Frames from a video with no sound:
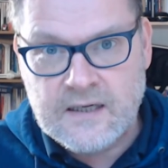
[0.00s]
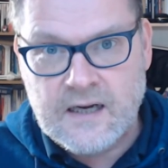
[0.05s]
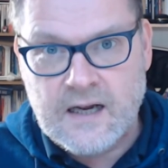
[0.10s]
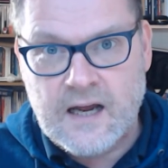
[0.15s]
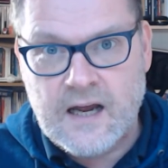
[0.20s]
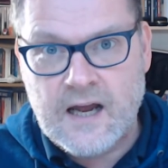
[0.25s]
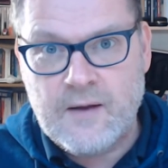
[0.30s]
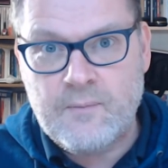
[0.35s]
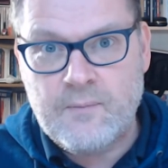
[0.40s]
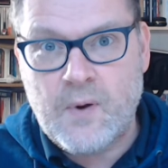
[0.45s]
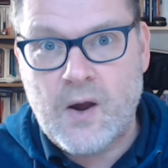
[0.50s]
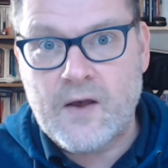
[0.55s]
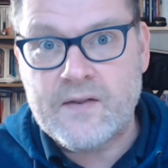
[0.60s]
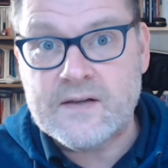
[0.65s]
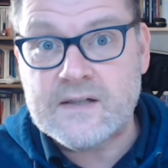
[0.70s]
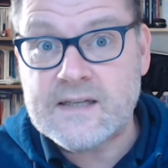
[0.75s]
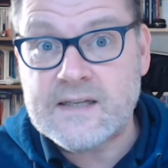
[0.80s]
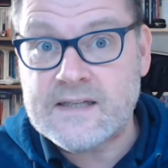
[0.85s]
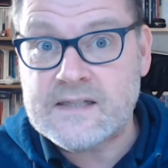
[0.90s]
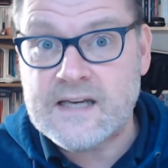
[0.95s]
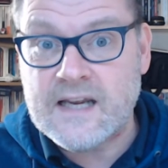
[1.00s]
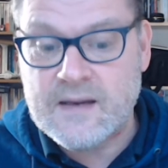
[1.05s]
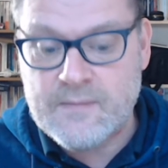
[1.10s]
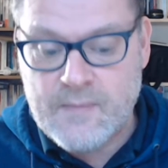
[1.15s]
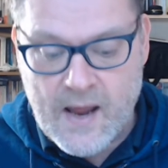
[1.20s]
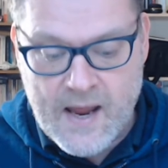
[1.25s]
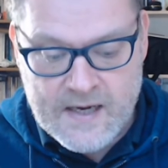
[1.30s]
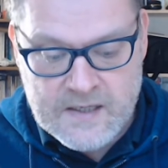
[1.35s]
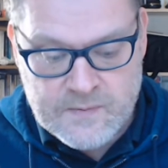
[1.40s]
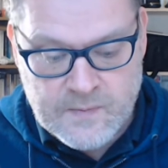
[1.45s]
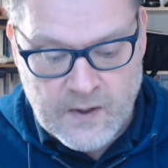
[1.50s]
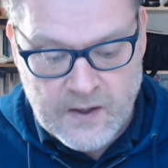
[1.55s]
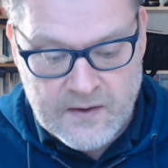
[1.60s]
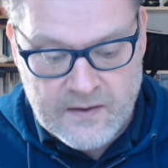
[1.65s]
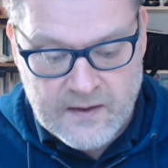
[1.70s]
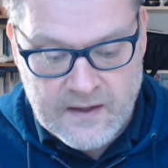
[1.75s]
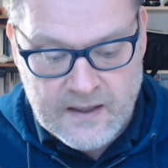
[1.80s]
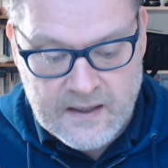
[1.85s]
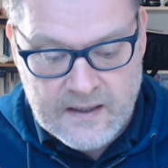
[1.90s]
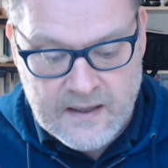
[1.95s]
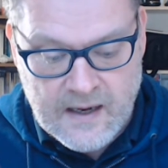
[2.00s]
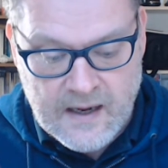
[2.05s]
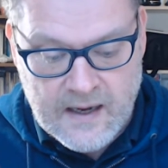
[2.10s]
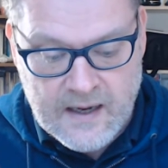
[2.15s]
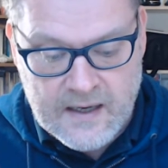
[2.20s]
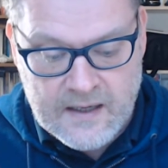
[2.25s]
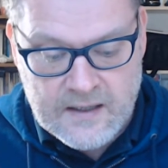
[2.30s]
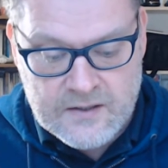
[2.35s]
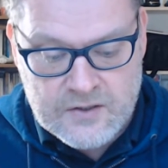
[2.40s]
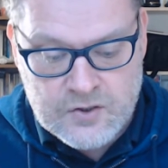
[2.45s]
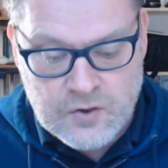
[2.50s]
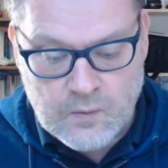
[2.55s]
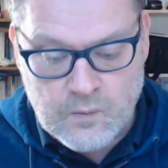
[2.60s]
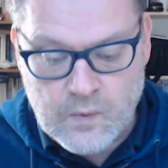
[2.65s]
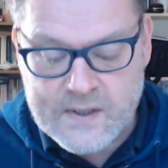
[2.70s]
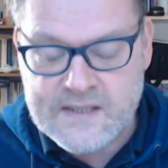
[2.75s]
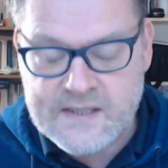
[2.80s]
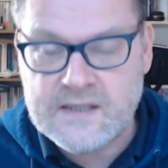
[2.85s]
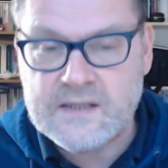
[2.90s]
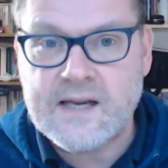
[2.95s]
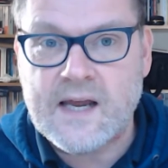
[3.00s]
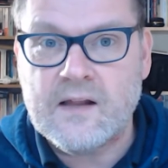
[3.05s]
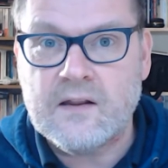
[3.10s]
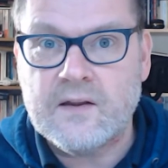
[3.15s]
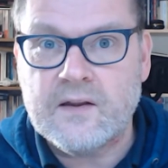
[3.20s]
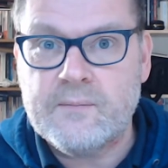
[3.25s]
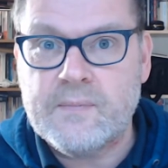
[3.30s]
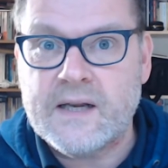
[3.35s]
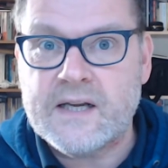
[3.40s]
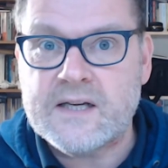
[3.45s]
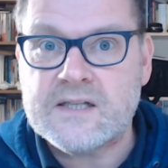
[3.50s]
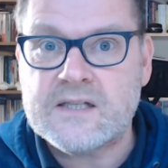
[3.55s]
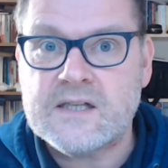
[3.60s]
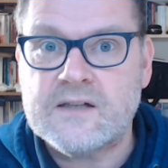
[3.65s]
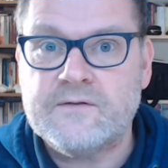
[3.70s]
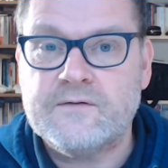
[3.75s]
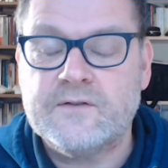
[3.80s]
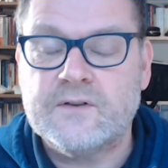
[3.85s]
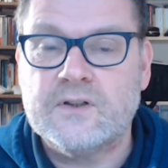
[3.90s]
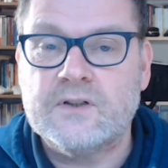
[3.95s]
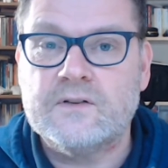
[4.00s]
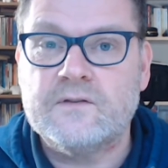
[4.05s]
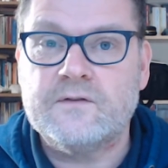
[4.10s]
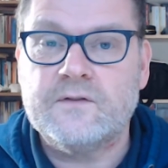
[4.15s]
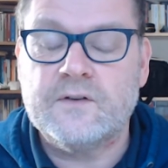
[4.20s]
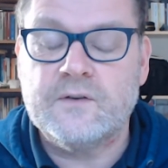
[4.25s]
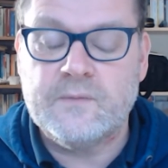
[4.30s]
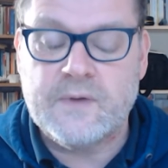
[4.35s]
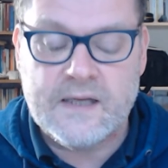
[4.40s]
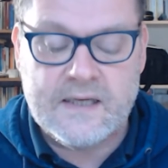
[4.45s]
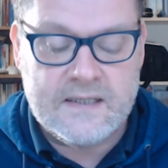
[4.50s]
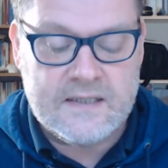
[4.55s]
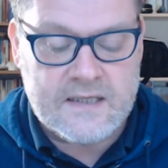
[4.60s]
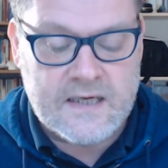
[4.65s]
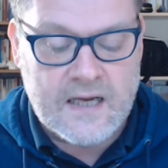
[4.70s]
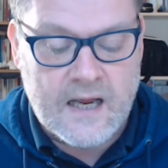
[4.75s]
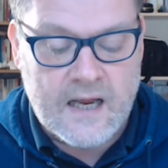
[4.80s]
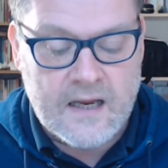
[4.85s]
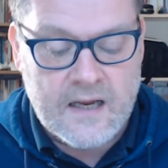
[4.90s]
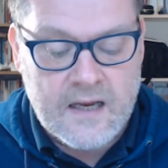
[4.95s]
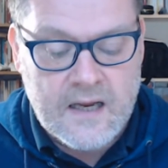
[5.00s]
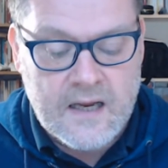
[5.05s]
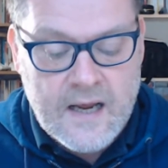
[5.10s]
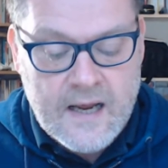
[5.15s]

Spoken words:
by the DCMS, by the John Whittingdale, the Minister for Media,